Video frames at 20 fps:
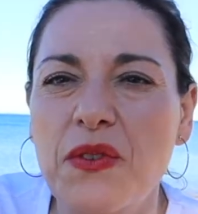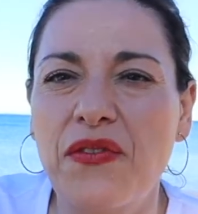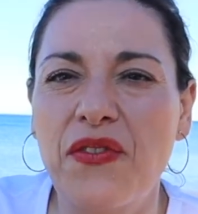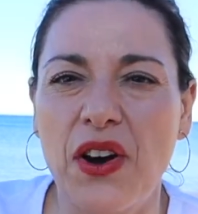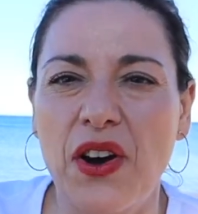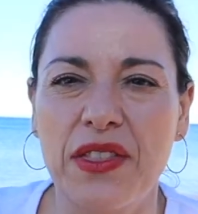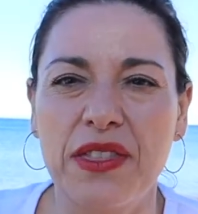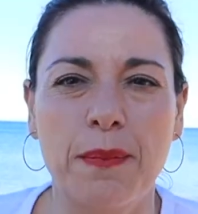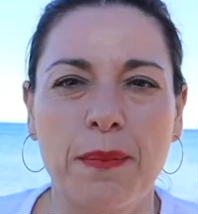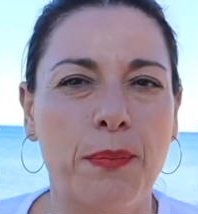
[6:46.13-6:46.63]

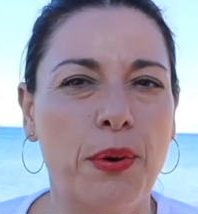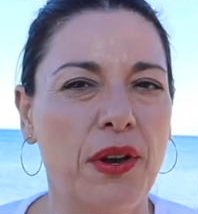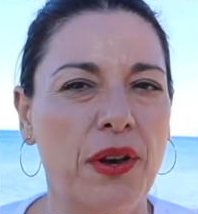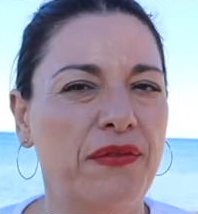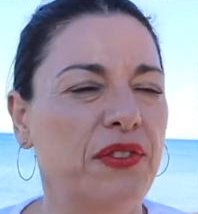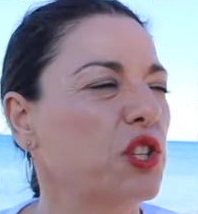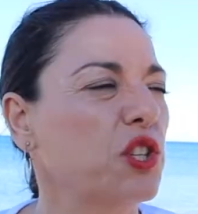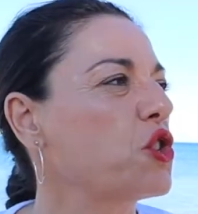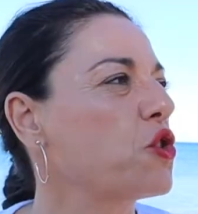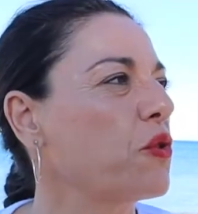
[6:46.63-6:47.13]
find the
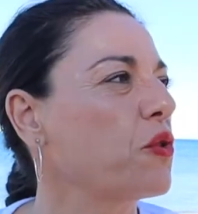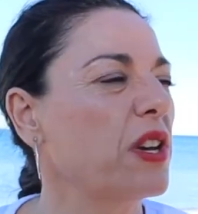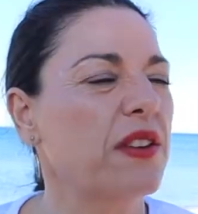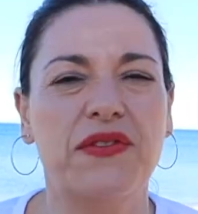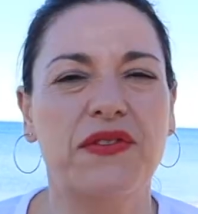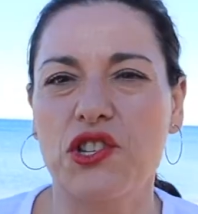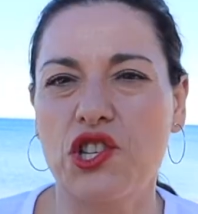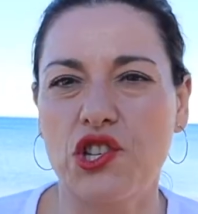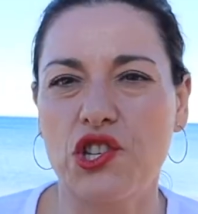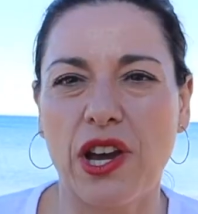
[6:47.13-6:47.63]
perfect tree
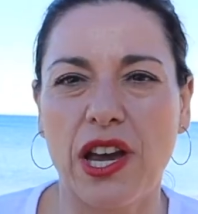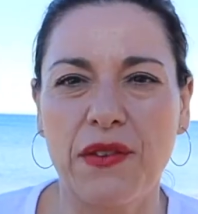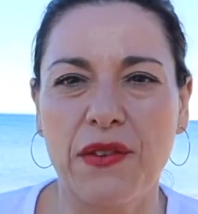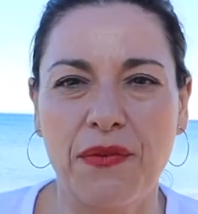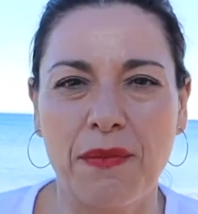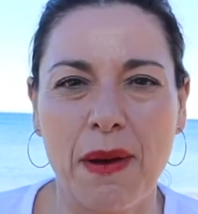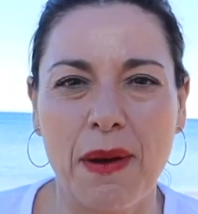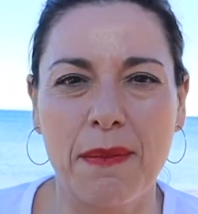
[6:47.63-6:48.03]
for shade for my